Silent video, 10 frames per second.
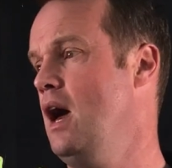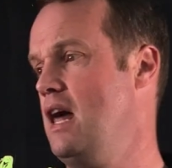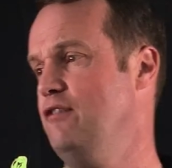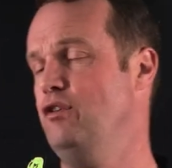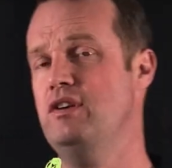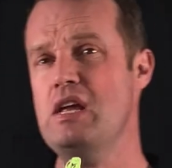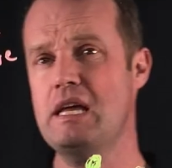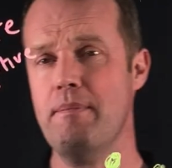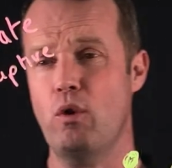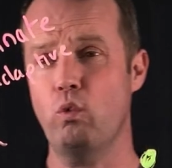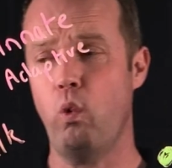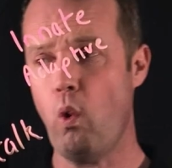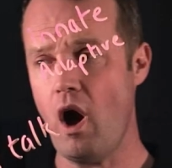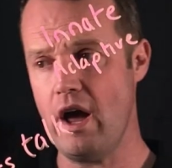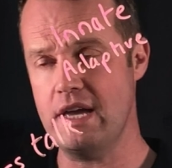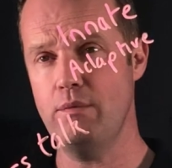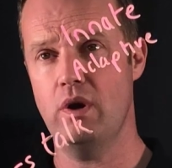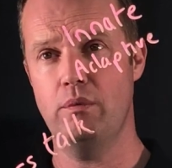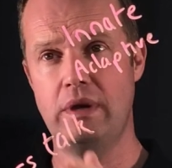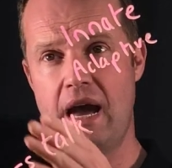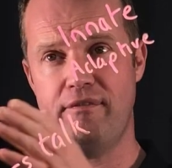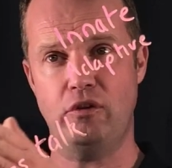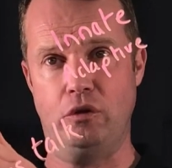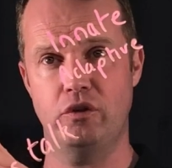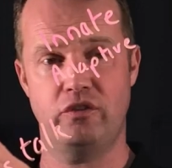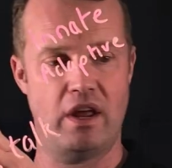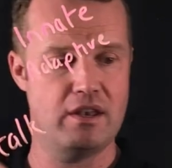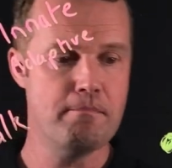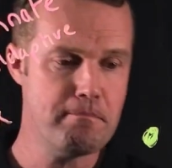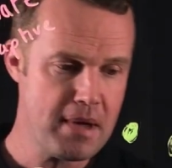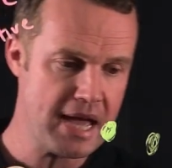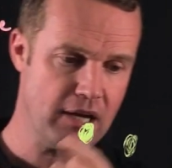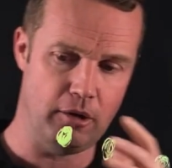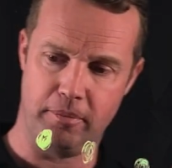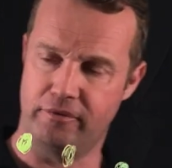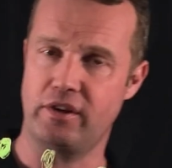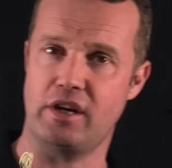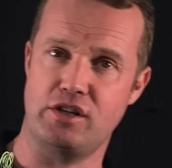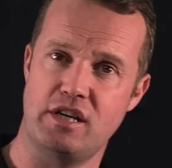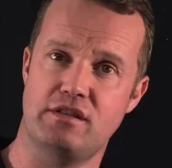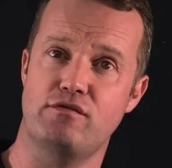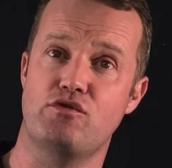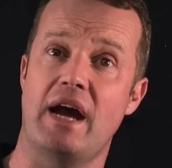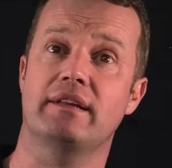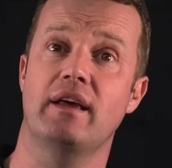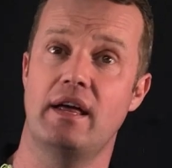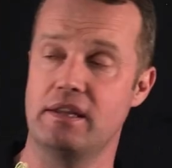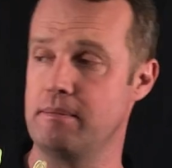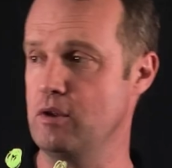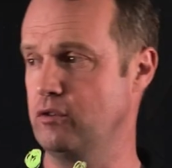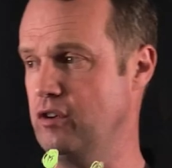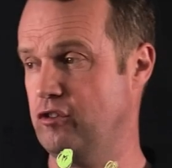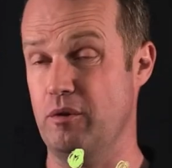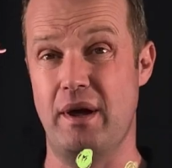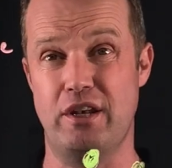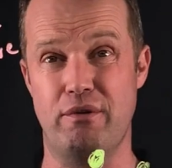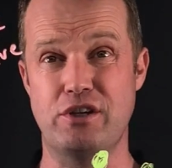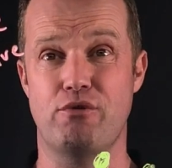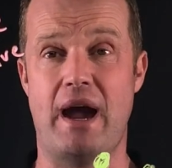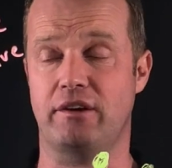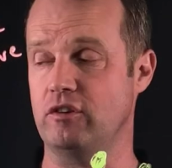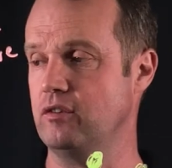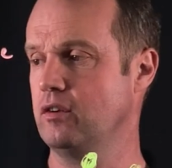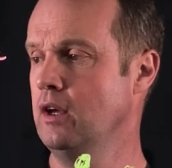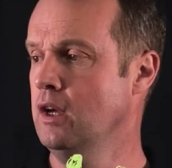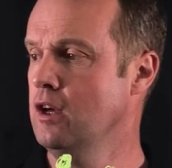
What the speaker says: And if we think about why, well, we have to understand the makeup of the digestive tract and the immune system and their interactions.